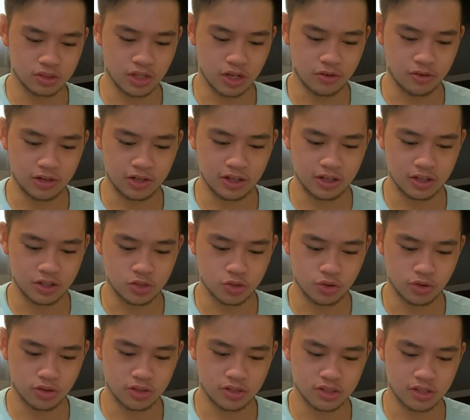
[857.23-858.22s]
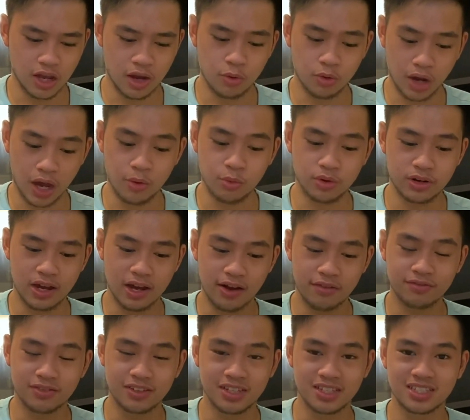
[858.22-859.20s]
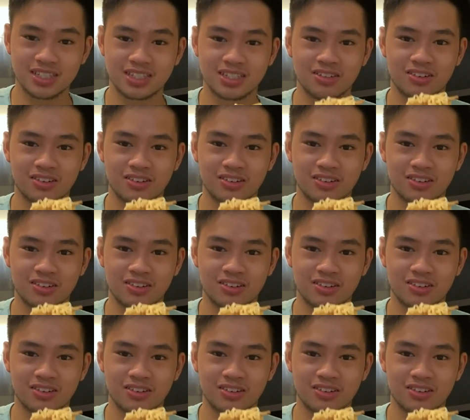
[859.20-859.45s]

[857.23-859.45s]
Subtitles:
I really enjoy this. I would have this